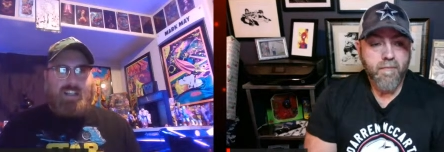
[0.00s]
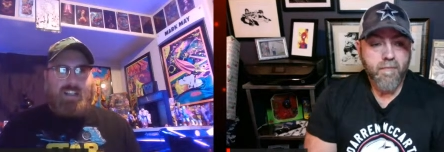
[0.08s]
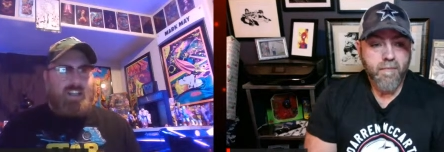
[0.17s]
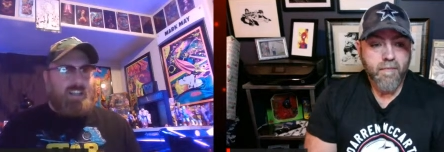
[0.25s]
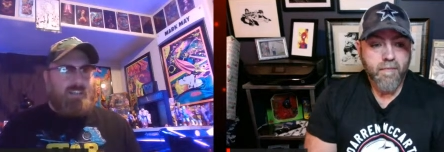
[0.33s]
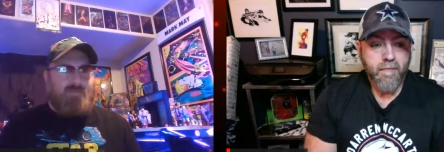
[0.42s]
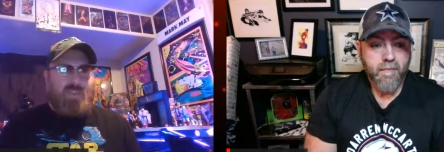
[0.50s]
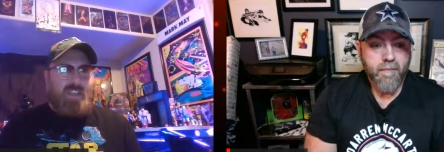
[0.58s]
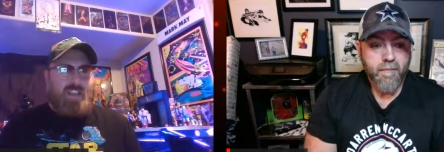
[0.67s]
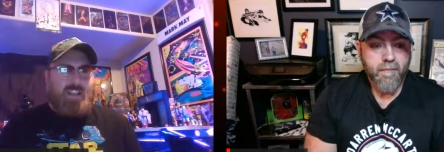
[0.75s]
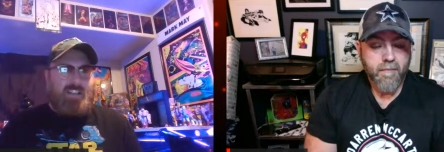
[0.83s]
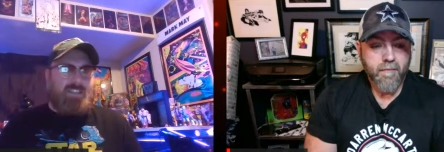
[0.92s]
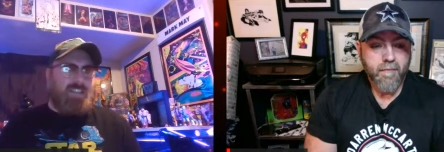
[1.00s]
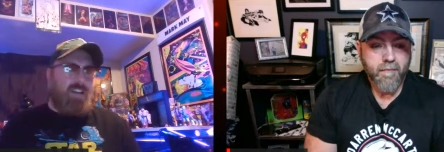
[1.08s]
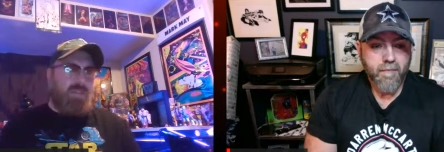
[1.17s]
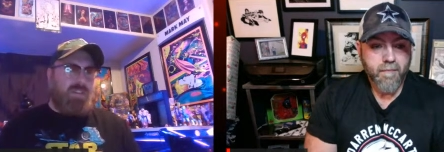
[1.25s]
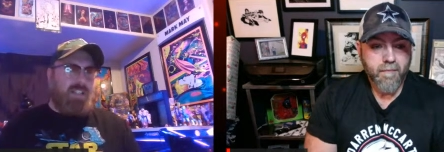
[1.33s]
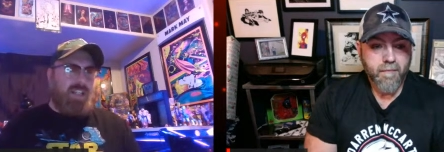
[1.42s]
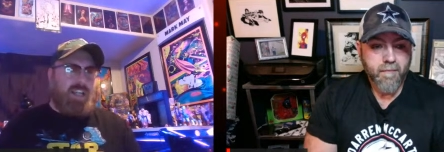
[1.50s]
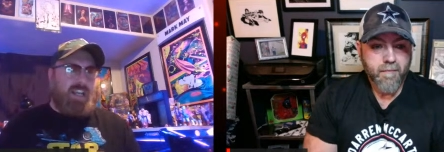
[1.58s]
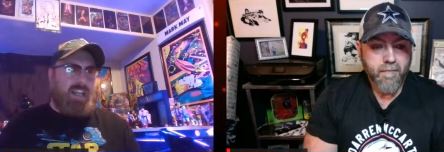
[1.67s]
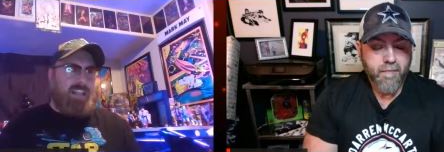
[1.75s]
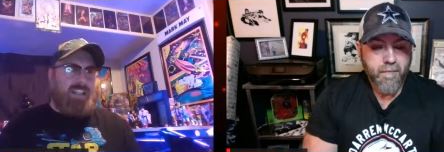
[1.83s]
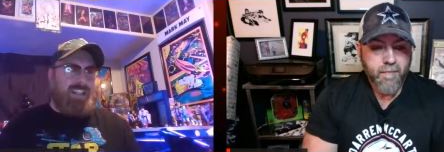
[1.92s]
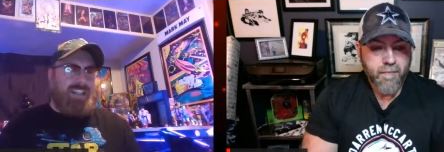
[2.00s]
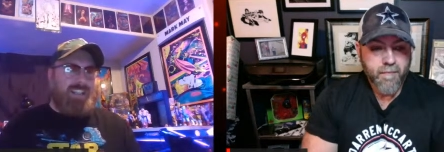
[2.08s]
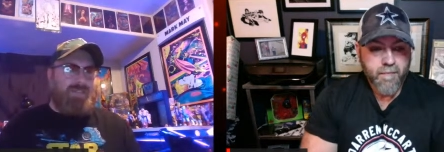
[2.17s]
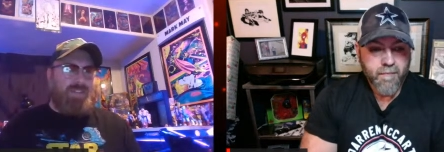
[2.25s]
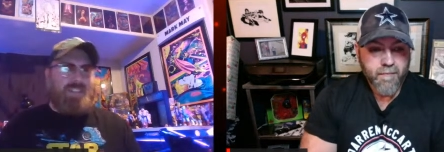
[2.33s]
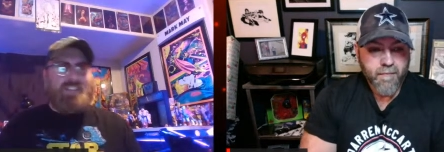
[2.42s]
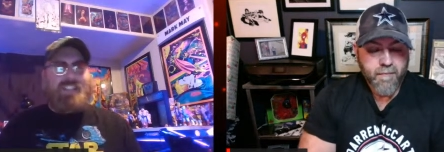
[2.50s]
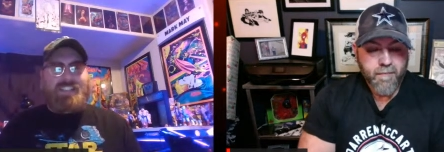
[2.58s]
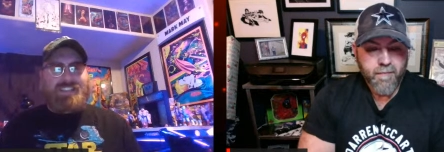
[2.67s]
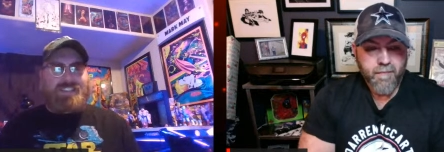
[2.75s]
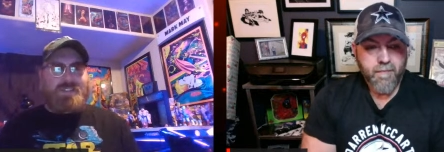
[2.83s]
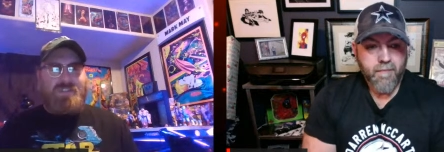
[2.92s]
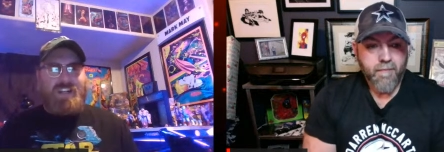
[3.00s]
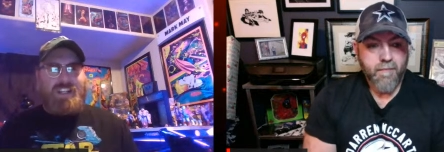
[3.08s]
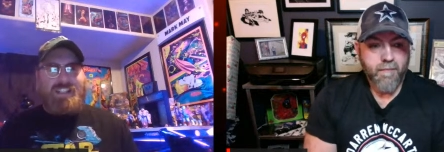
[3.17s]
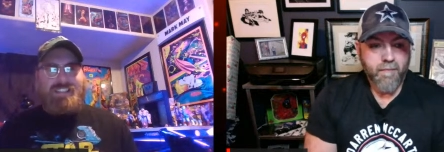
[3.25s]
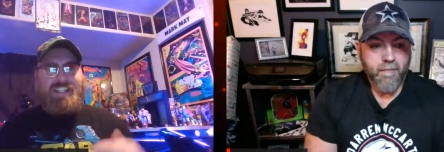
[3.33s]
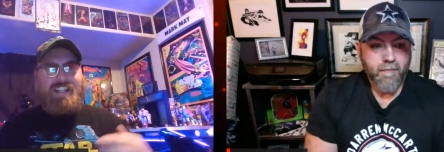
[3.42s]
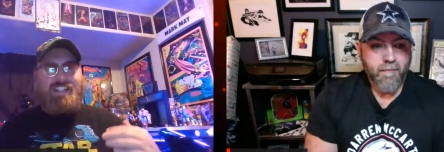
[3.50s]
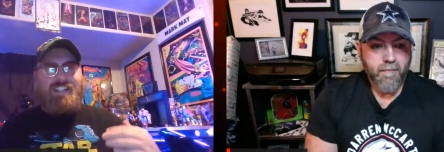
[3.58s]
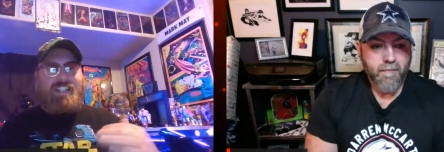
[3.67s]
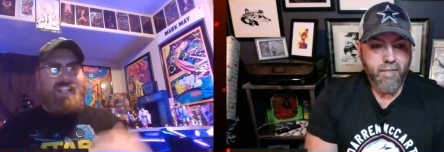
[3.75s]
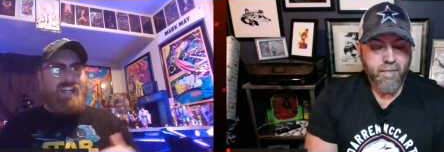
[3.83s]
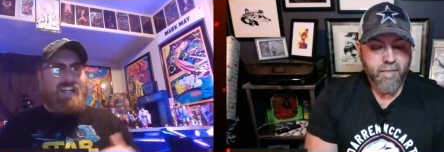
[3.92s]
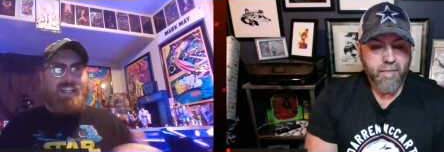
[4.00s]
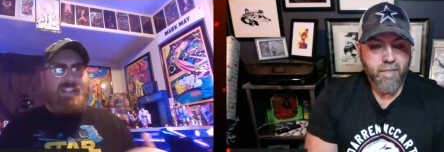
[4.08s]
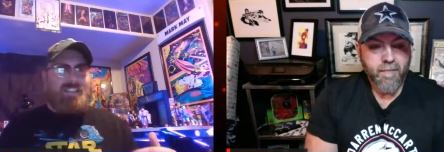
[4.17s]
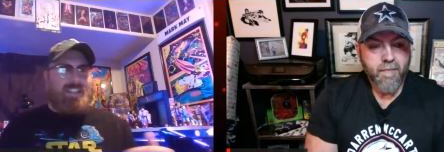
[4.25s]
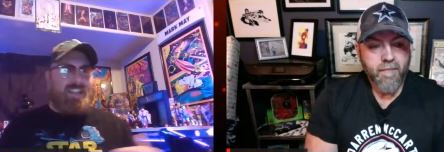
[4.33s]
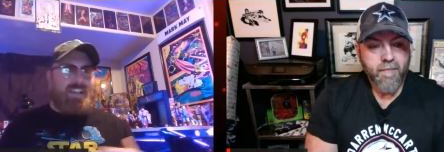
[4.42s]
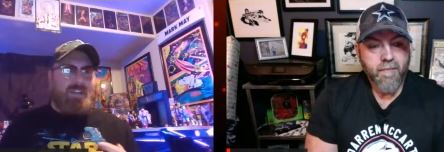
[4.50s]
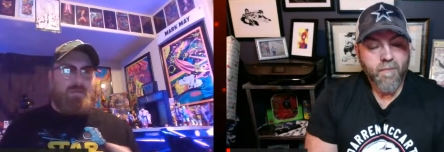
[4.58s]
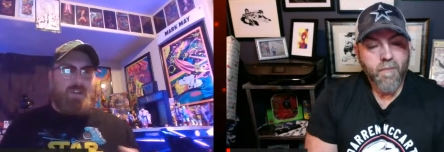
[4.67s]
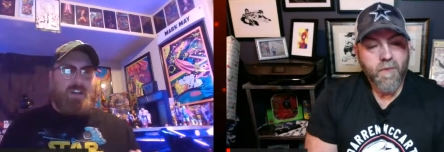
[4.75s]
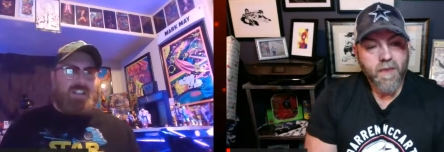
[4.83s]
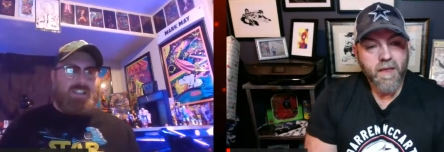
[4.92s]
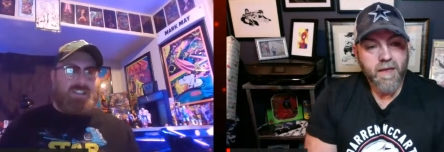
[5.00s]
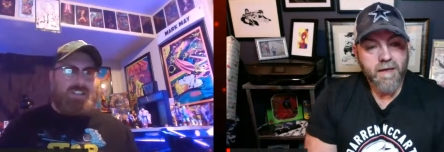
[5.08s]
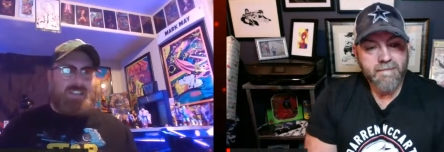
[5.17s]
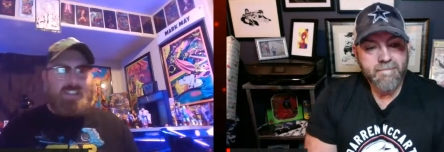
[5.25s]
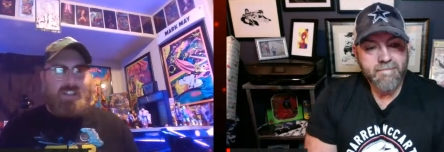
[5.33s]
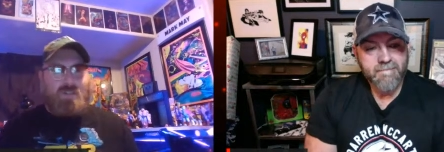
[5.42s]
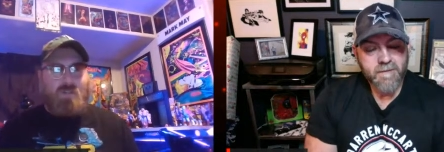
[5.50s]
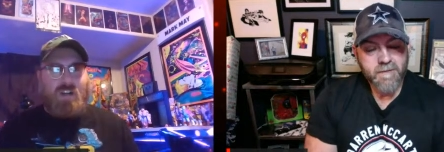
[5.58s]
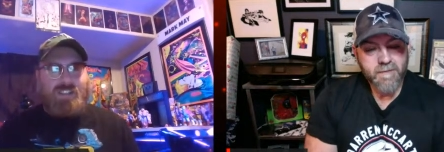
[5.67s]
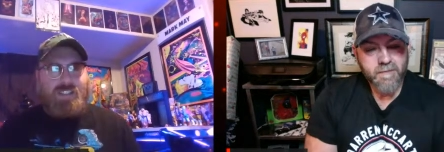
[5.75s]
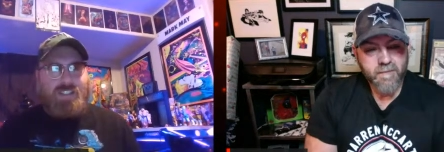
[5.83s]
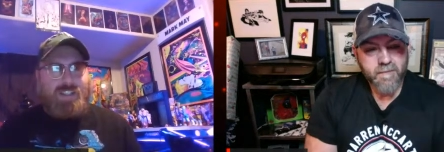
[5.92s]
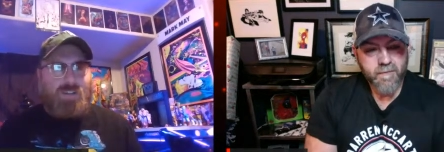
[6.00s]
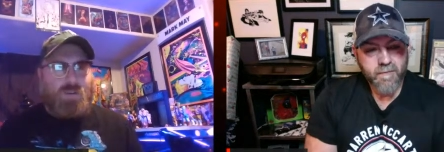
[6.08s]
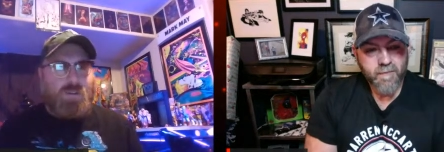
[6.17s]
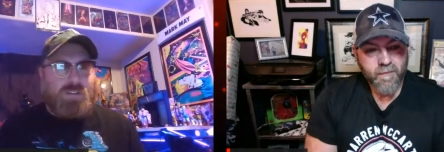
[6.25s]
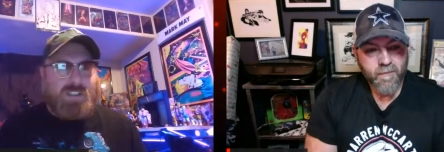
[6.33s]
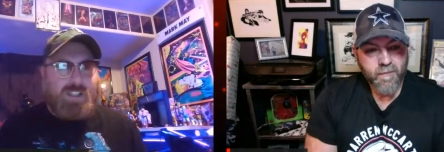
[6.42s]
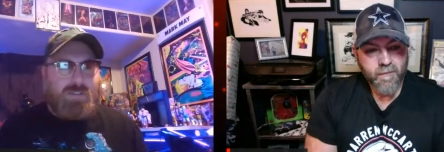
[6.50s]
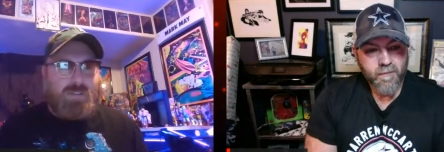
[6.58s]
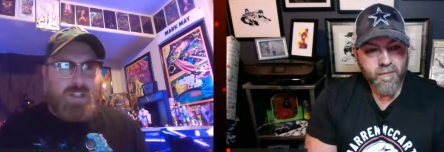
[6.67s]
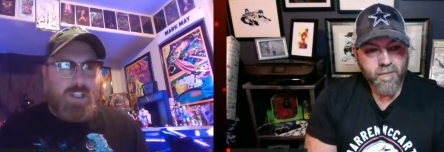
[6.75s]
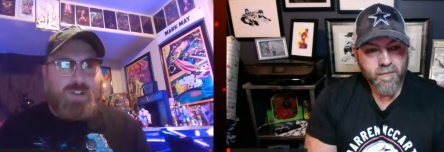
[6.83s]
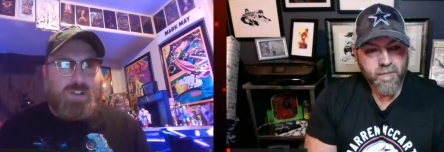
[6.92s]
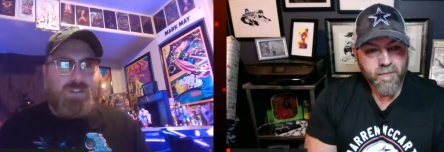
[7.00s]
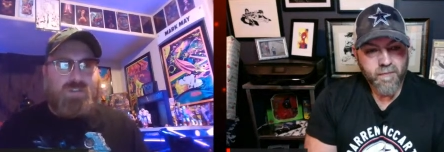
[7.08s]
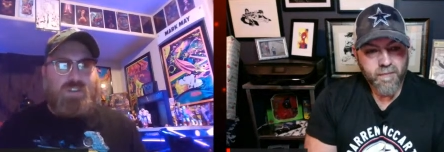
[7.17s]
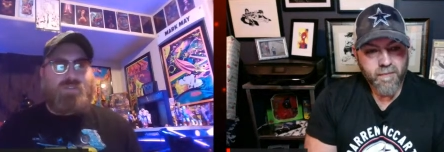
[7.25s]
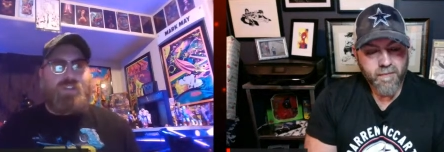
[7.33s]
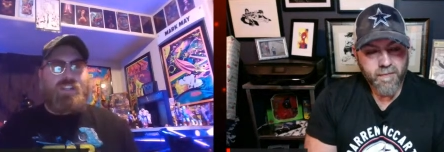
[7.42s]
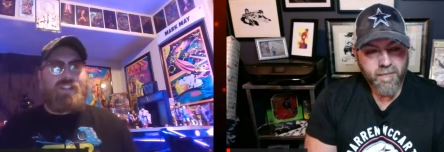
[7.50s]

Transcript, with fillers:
Speaker 1: Like there's almost a line that feels like it's too violent. It's not like the 90s, like where you're sitting there watching like Lord Steven Regal and Fit